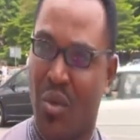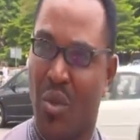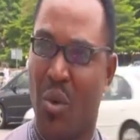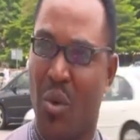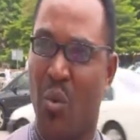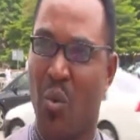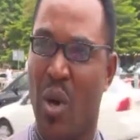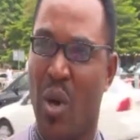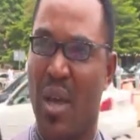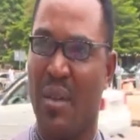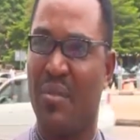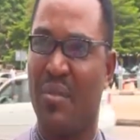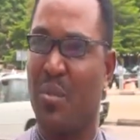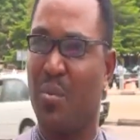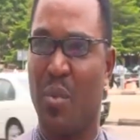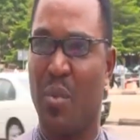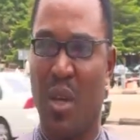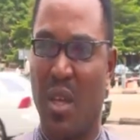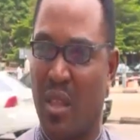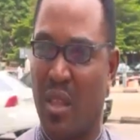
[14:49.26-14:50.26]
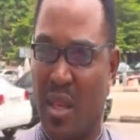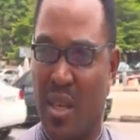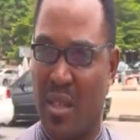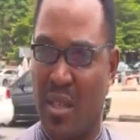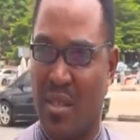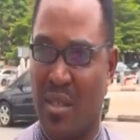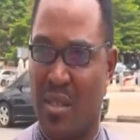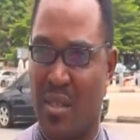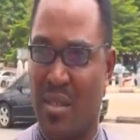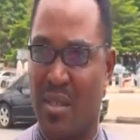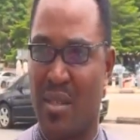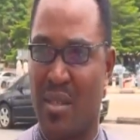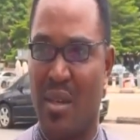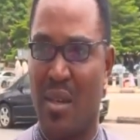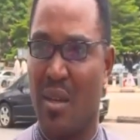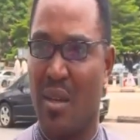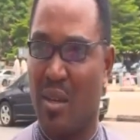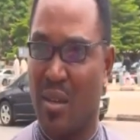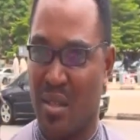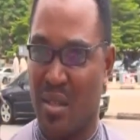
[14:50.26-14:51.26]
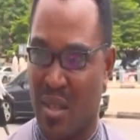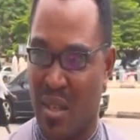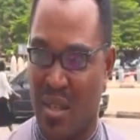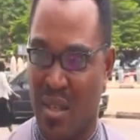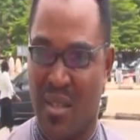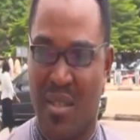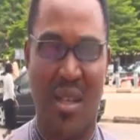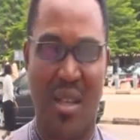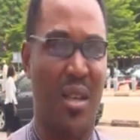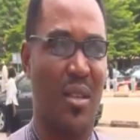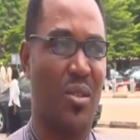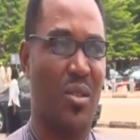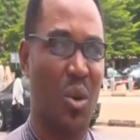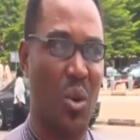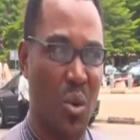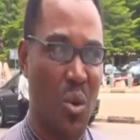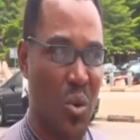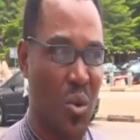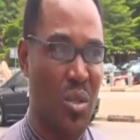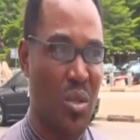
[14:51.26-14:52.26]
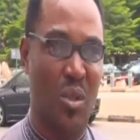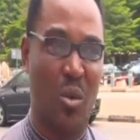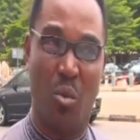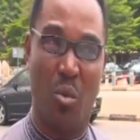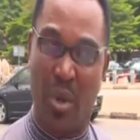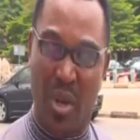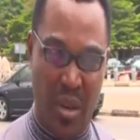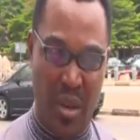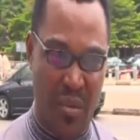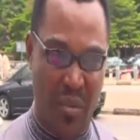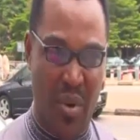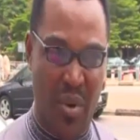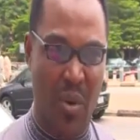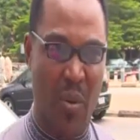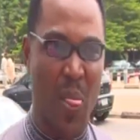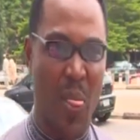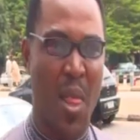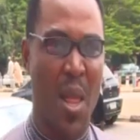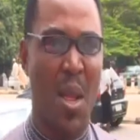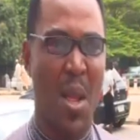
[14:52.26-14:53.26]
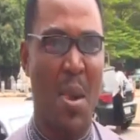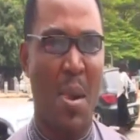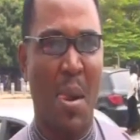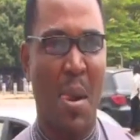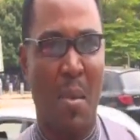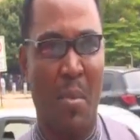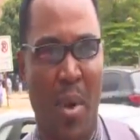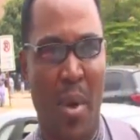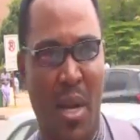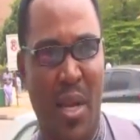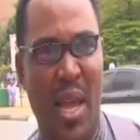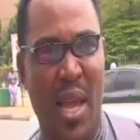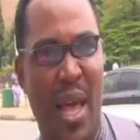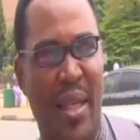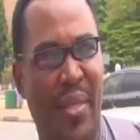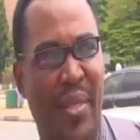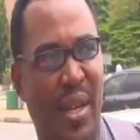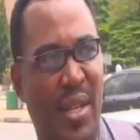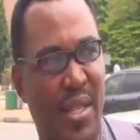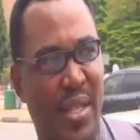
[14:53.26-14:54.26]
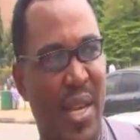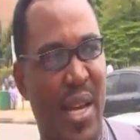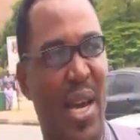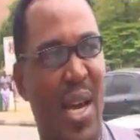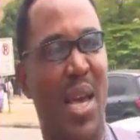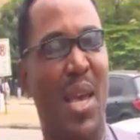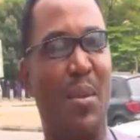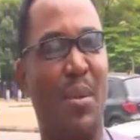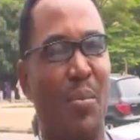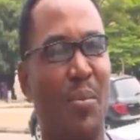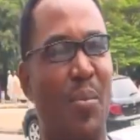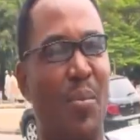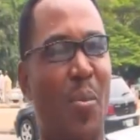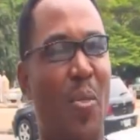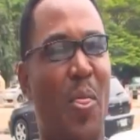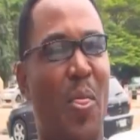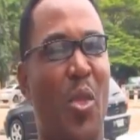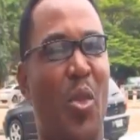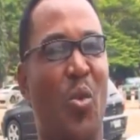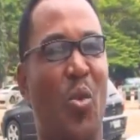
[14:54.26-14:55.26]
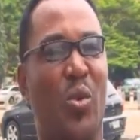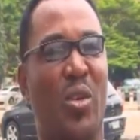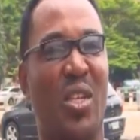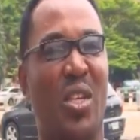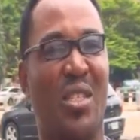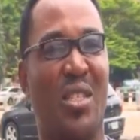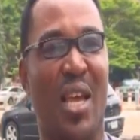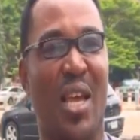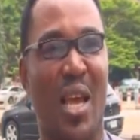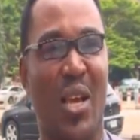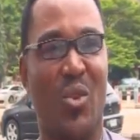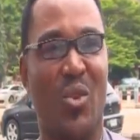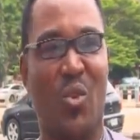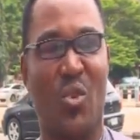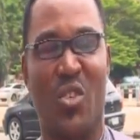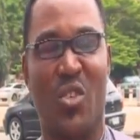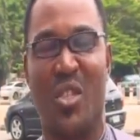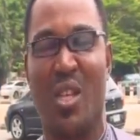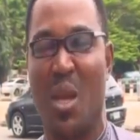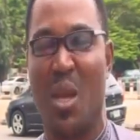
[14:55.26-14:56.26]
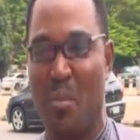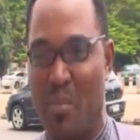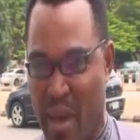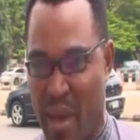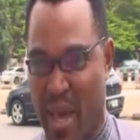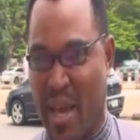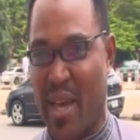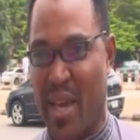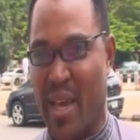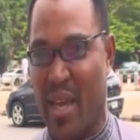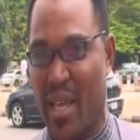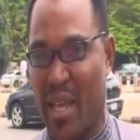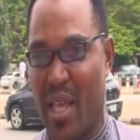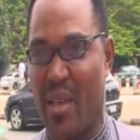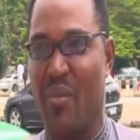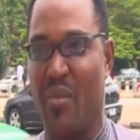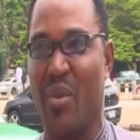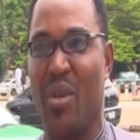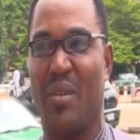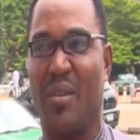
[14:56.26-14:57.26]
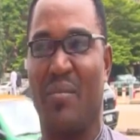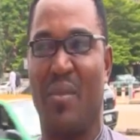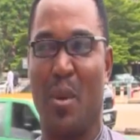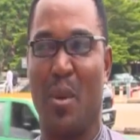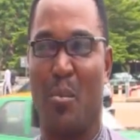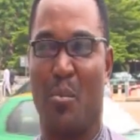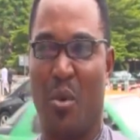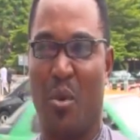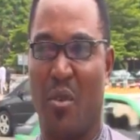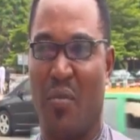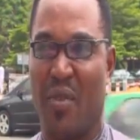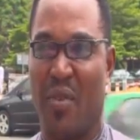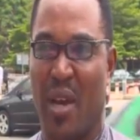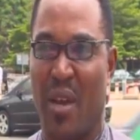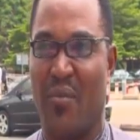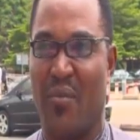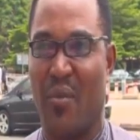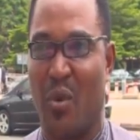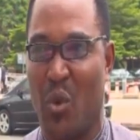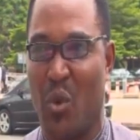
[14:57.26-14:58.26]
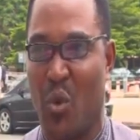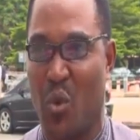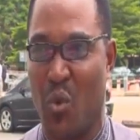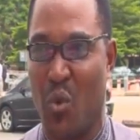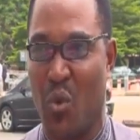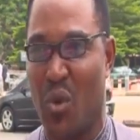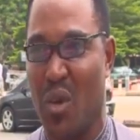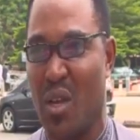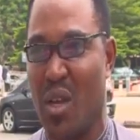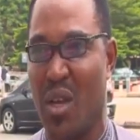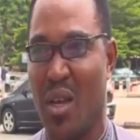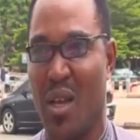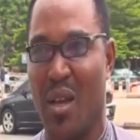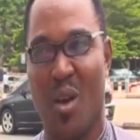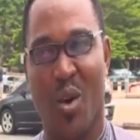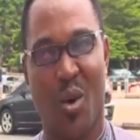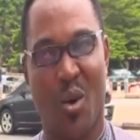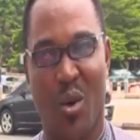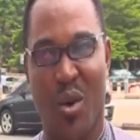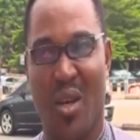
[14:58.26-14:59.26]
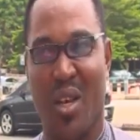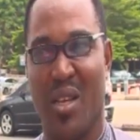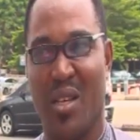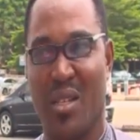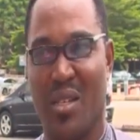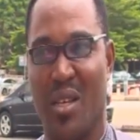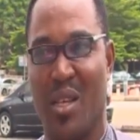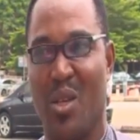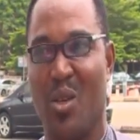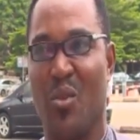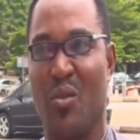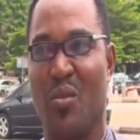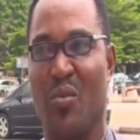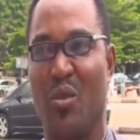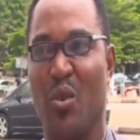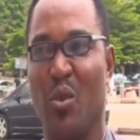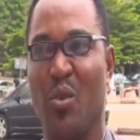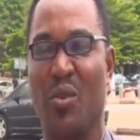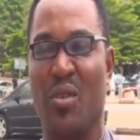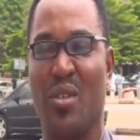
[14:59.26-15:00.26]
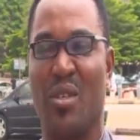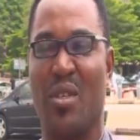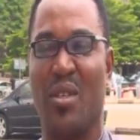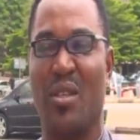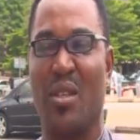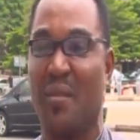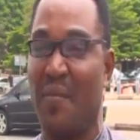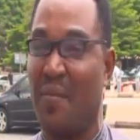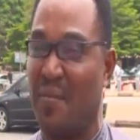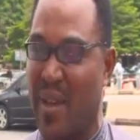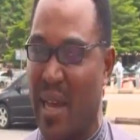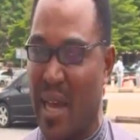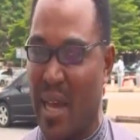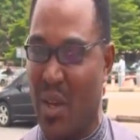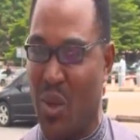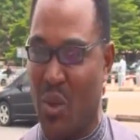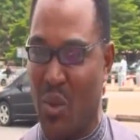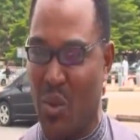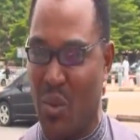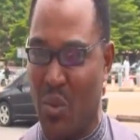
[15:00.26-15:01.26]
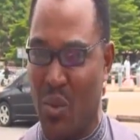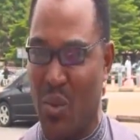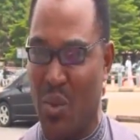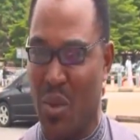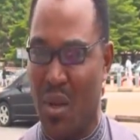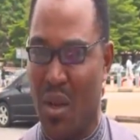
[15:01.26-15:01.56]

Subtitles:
your wife's brothers, sisters, uncles, or whatever. But at the time you decide to stay back, even if they provide for you, honestly, you lose the value